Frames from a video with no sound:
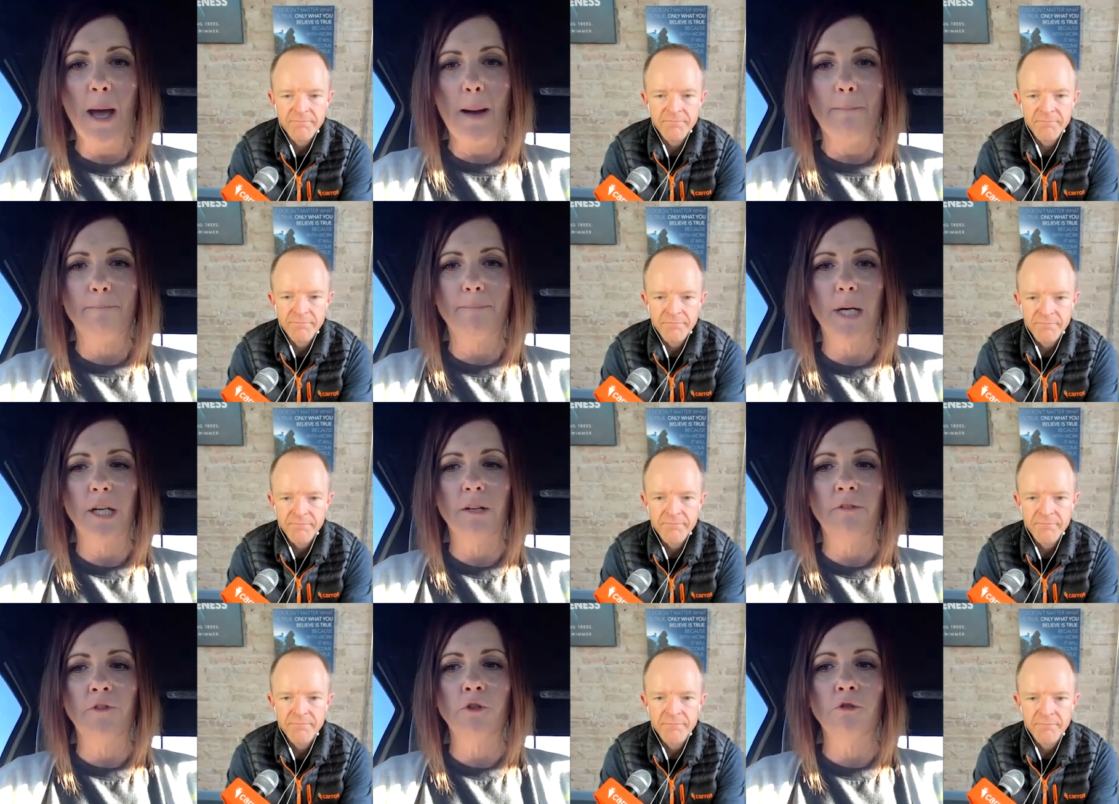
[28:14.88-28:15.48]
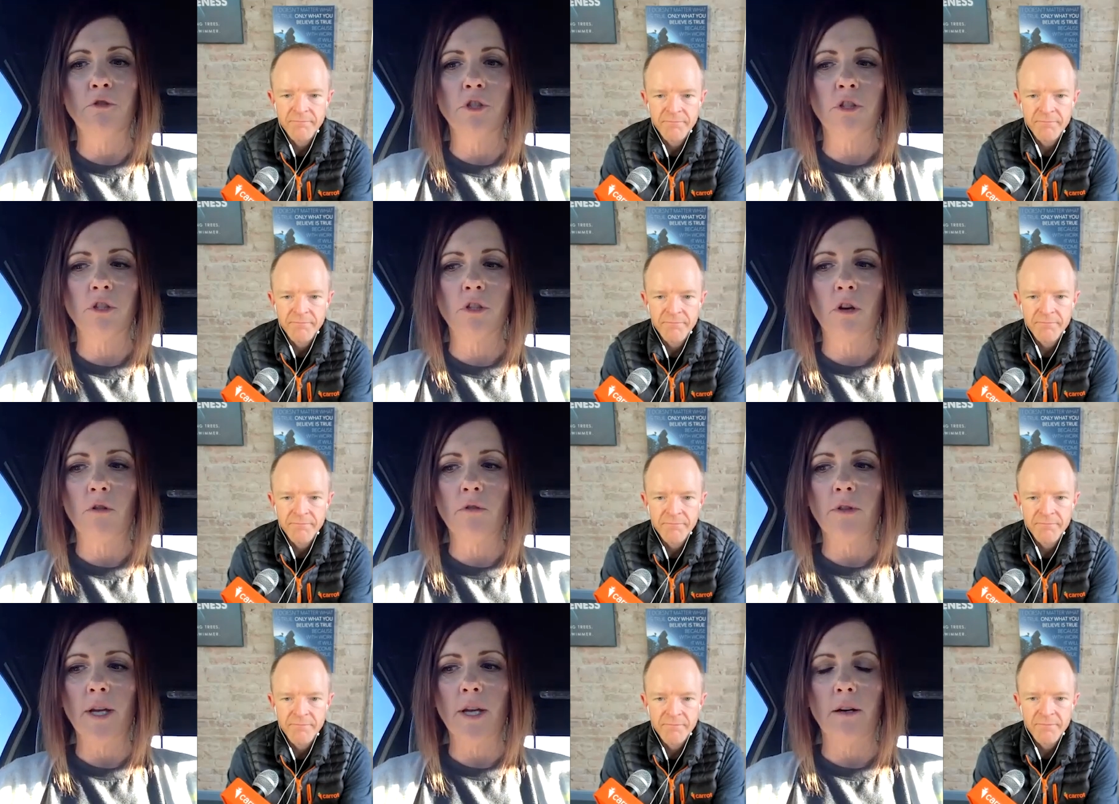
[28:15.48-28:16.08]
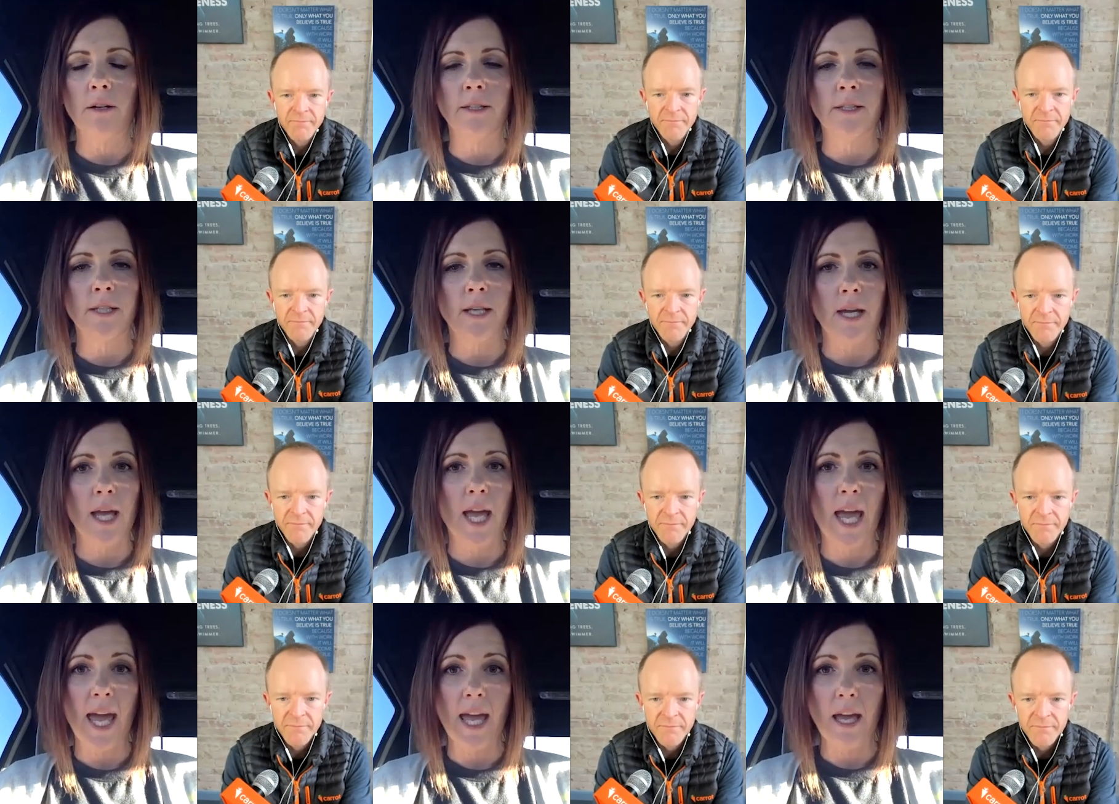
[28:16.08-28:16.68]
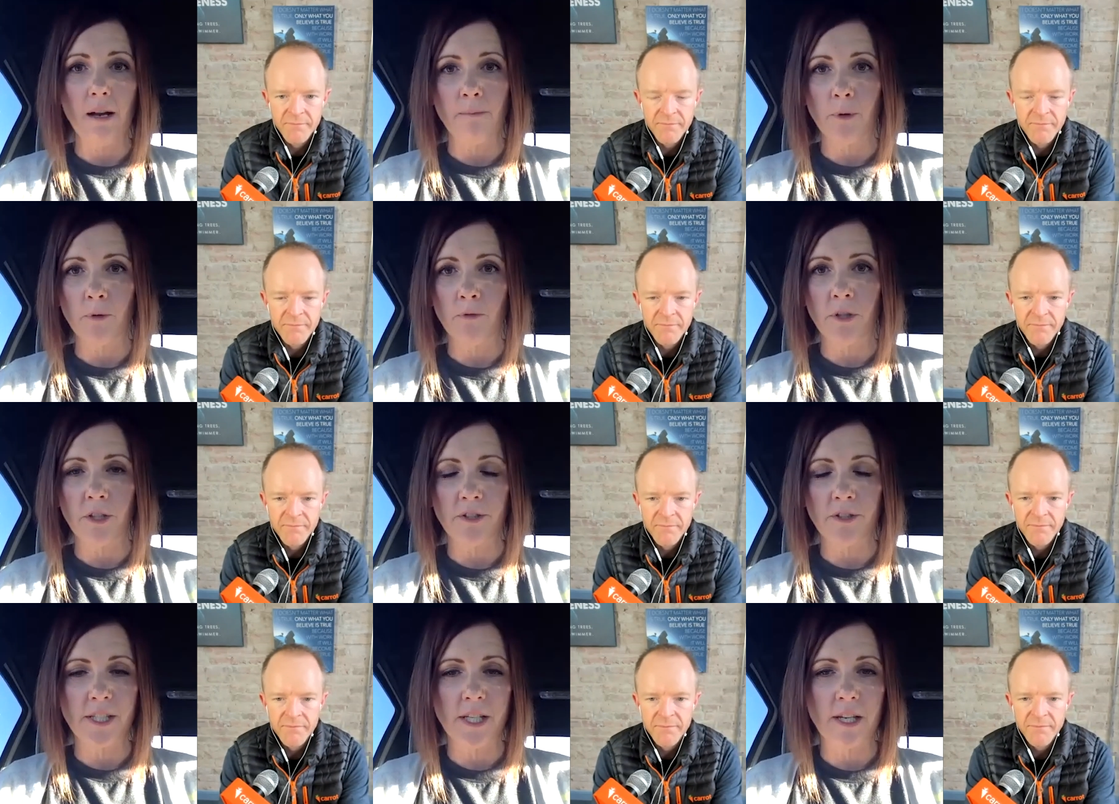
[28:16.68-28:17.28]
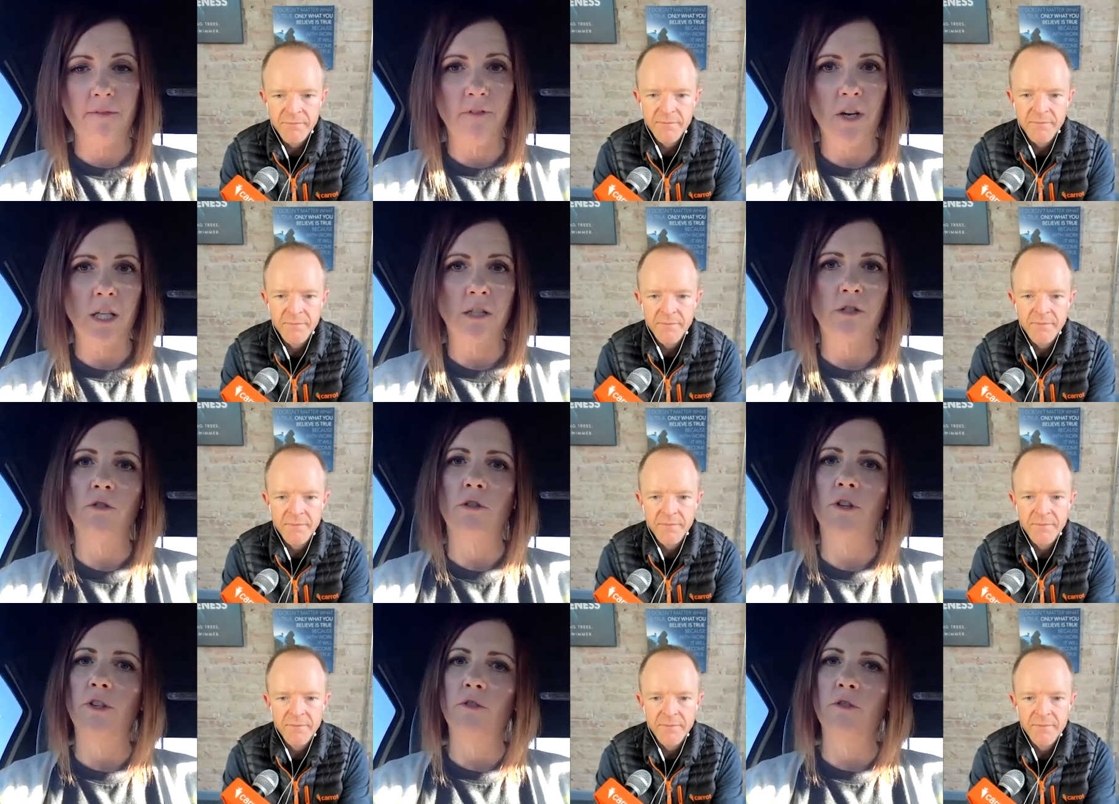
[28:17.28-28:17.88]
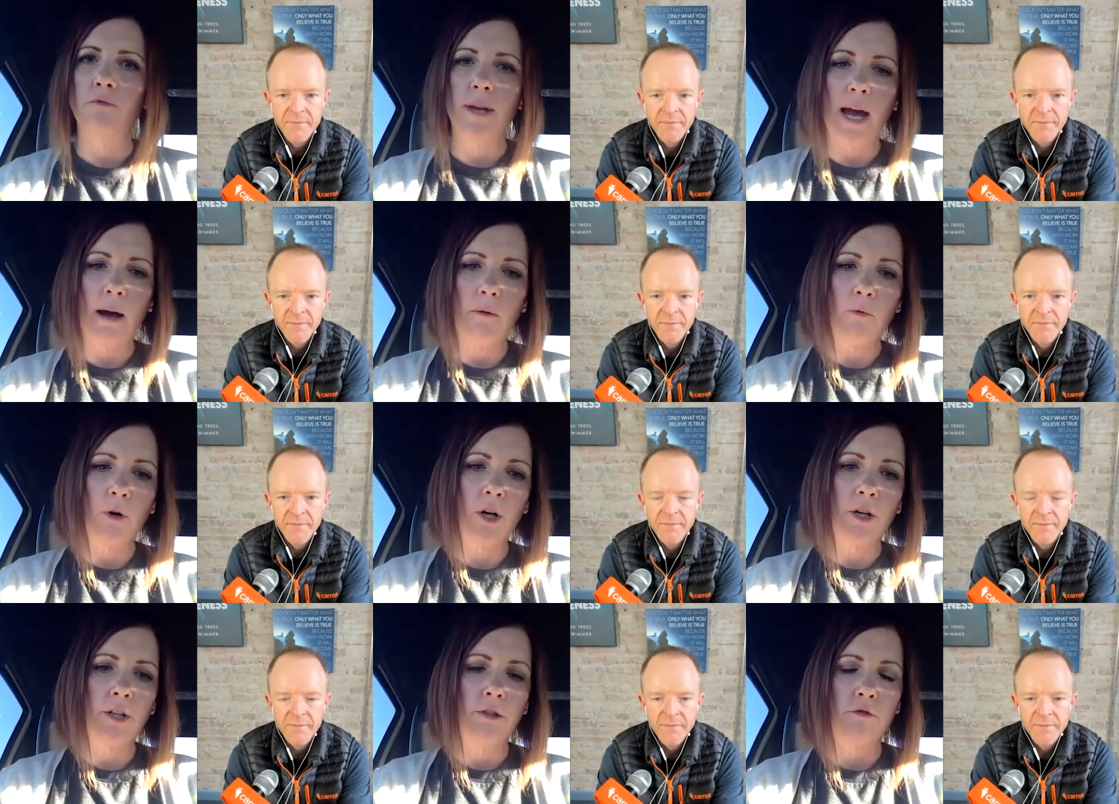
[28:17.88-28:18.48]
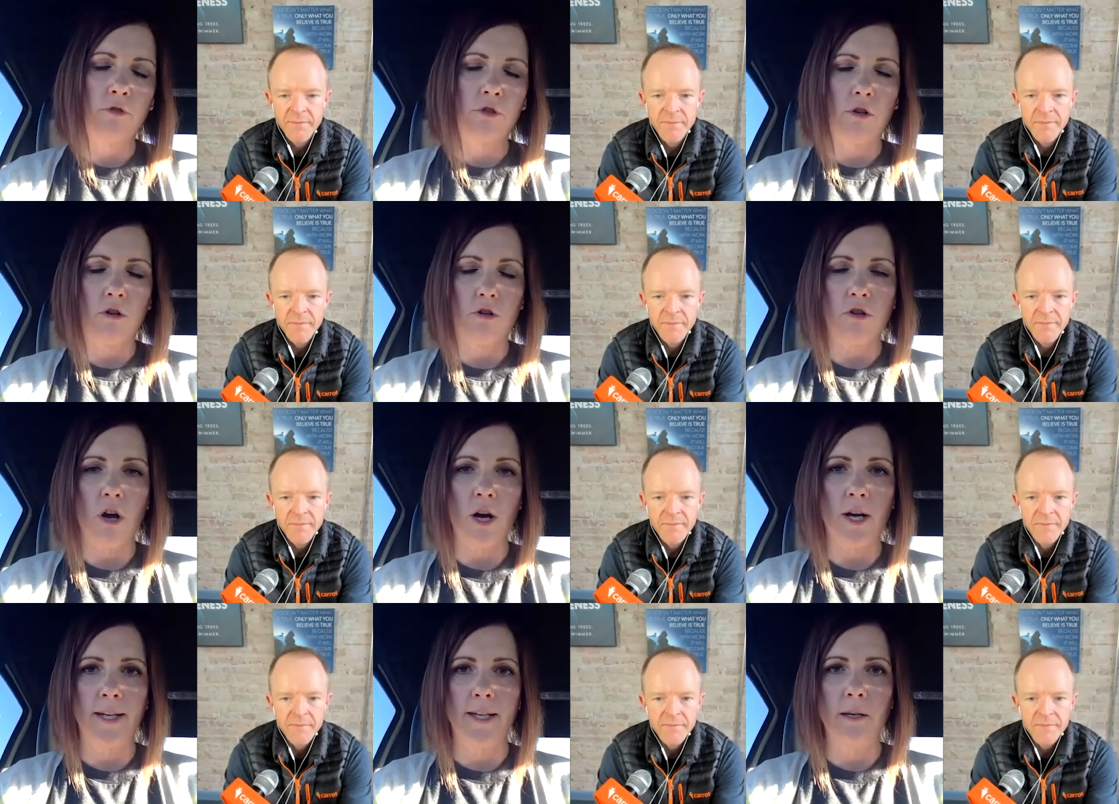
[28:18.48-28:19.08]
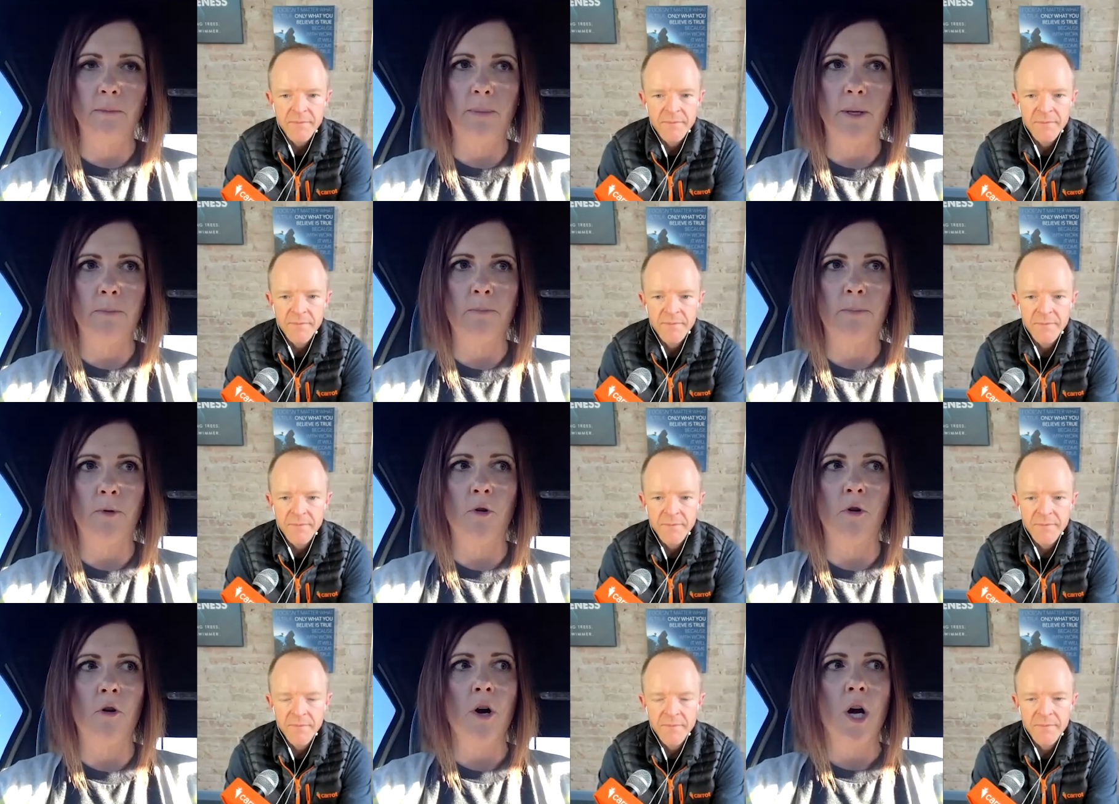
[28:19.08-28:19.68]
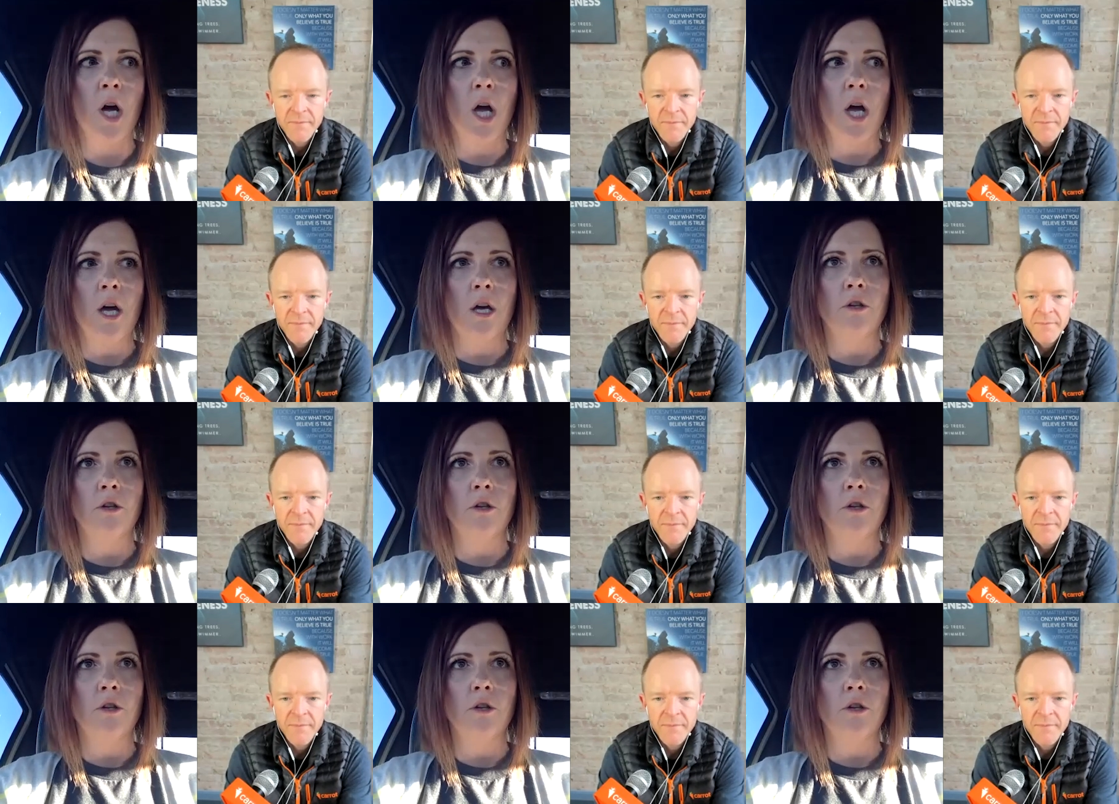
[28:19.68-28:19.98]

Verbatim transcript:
Speaker 1: But if you just go there and say, hey, I'm a real estate investor, and you network, you start talking to people,